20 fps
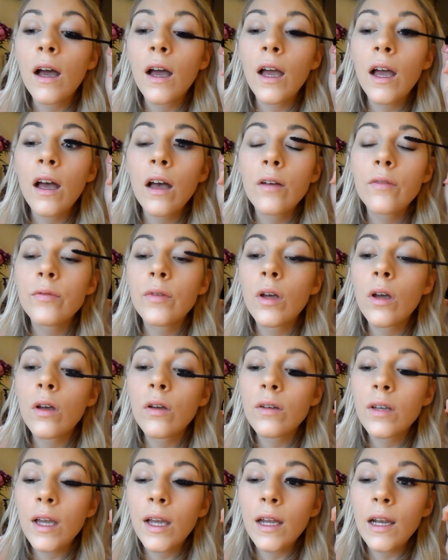I have
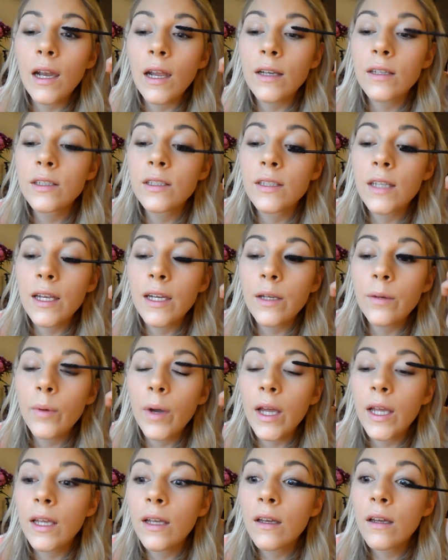okay lashes
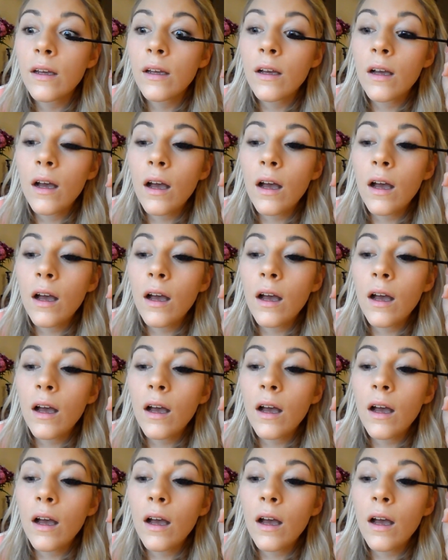anyway,